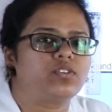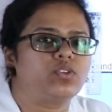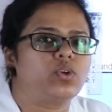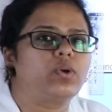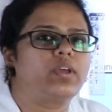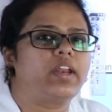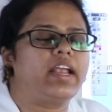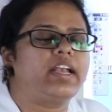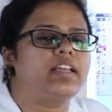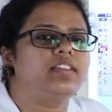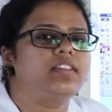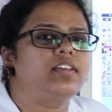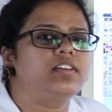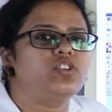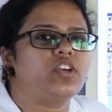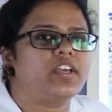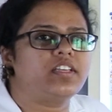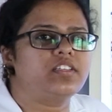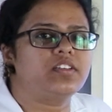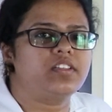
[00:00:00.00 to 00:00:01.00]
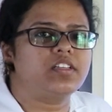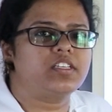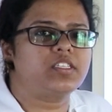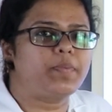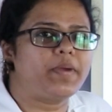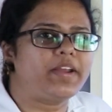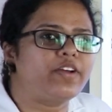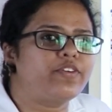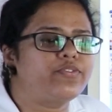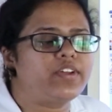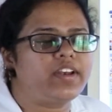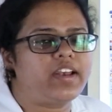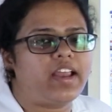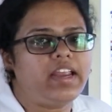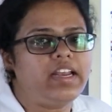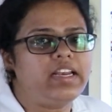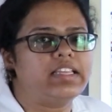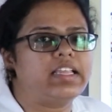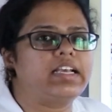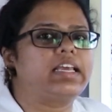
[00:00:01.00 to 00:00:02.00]
So greater the change in the speed of the
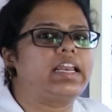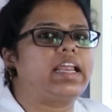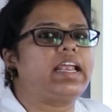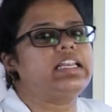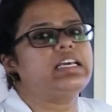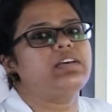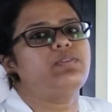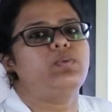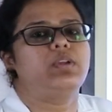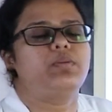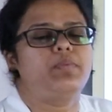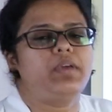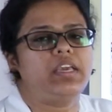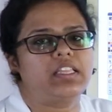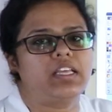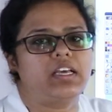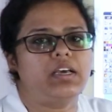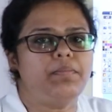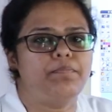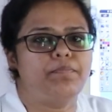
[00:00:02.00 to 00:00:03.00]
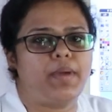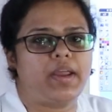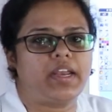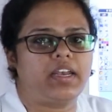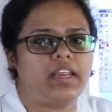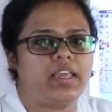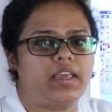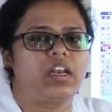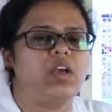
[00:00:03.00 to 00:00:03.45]
light, the greater will be the bending.